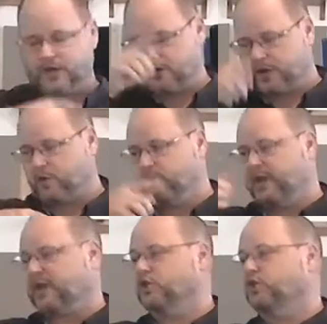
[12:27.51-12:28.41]
year they would
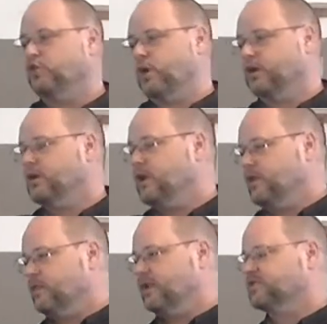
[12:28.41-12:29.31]
make a new one.
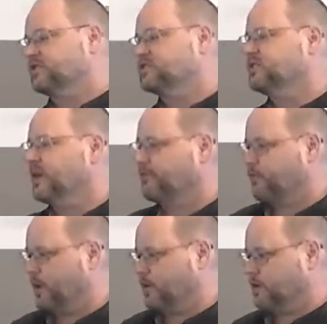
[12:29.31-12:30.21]
This is
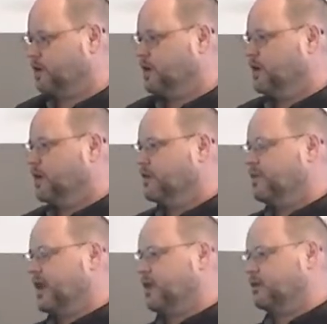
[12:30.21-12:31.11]
different
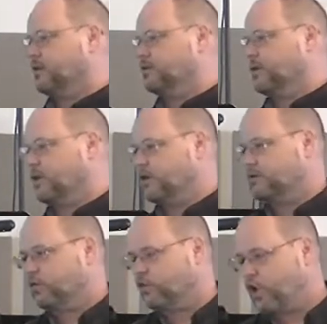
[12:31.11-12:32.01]
than the,
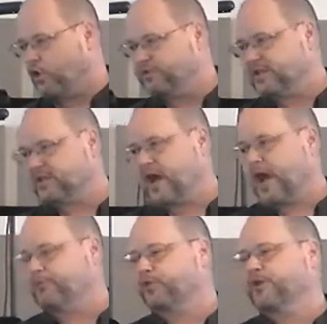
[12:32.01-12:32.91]
the robes that the
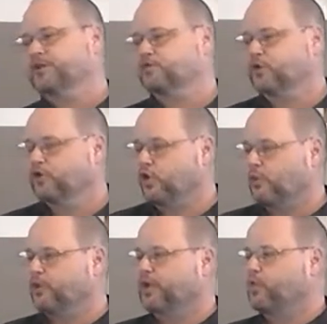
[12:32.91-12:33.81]
high priest would
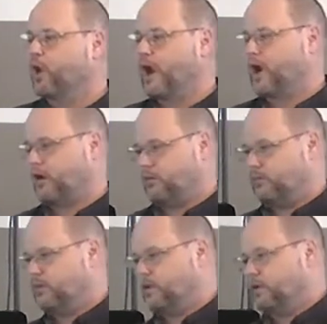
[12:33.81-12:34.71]
normally wear.
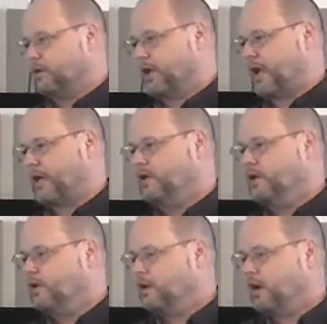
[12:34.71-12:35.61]
Okay,
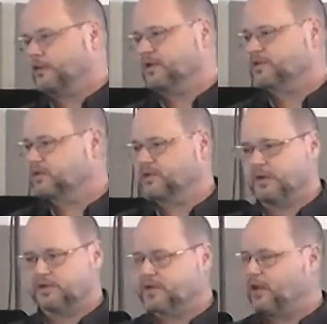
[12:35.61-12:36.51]
uh, this is,
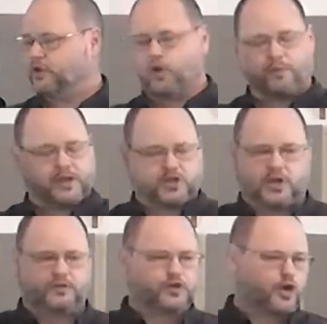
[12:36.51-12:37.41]
there's not, no mention
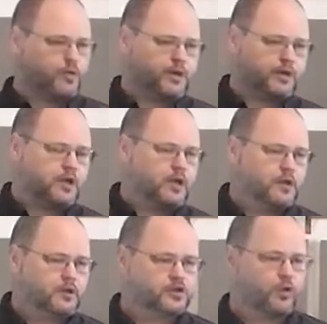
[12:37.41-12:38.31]
of a turban.
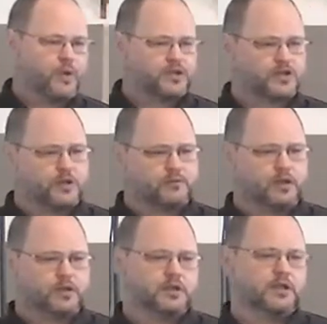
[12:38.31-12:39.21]
There's no mention of
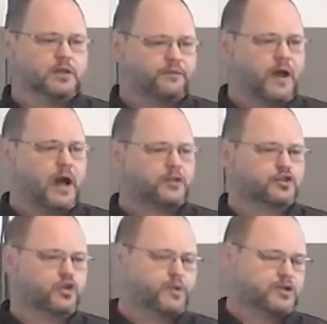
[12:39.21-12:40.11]
the, the ephod.
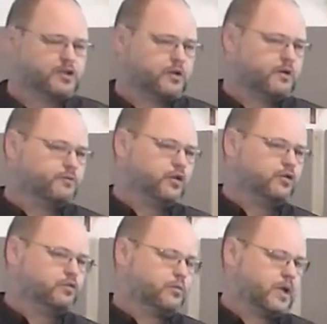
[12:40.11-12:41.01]
There's no mention of the
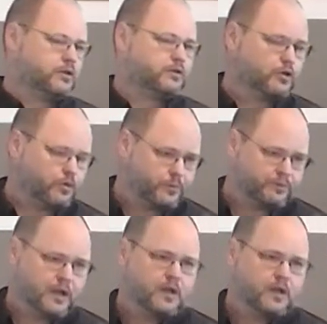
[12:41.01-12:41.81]
um and the thummim.